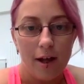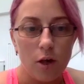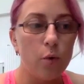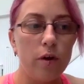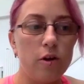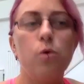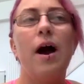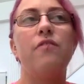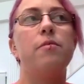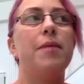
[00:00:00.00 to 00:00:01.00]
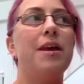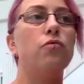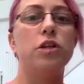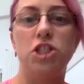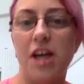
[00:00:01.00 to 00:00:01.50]
You, yeah. you haven't been
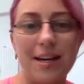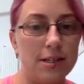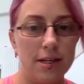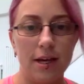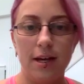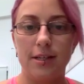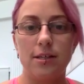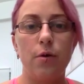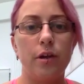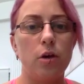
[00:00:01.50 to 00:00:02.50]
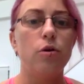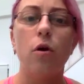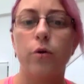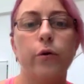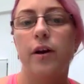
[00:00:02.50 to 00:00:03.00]
rejected. It's not that you're
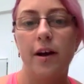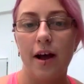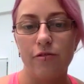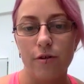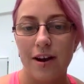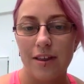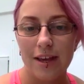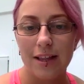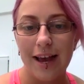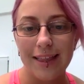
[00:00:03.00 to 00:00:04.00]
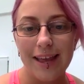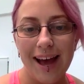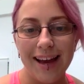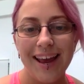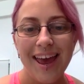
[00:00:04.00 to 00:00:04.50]
not good enough or anything like
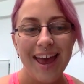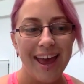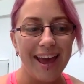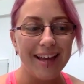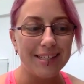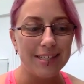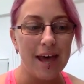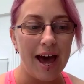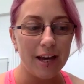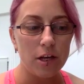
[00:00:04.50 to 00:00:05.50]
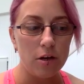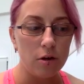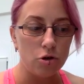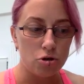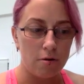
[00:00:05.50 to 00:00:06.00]
that. It's that
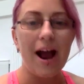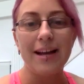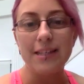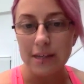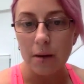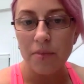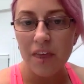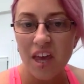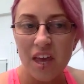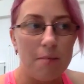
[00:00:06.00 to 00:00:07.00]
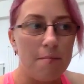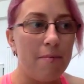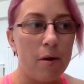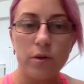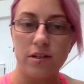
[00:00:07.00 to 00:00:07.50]
you tried something and
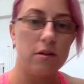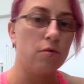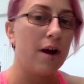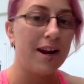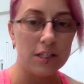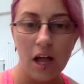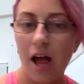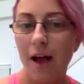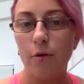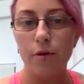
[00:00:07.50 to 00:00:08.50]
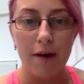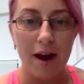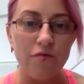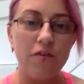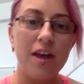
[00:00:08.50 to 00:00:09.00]
maybe it wasn't the right time or the
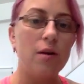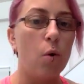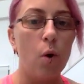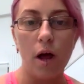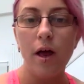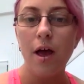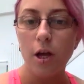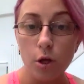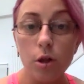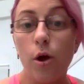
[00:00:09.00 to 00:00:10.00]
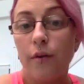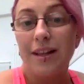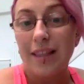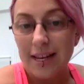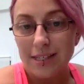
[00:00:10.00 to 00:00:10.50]
right fit, or you learn the
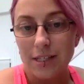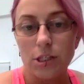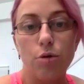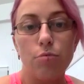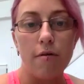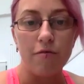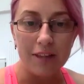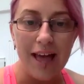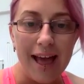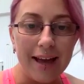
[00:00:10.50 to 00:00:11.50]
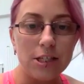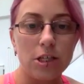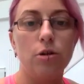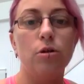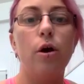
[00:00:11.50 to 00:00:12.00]
lessons, you reflect
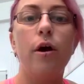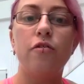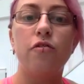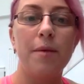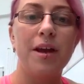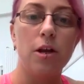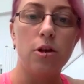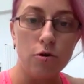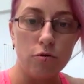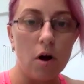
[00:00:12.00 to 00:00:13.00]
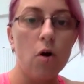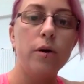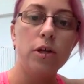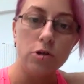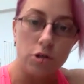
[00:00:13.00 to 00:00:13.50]
and you learn from it and you grow
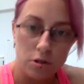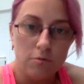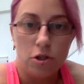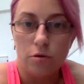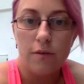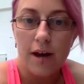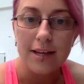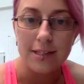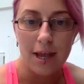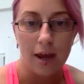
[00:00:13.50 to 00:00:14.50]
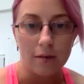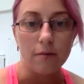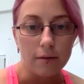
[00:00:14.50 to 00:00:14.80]
and you do the next thing.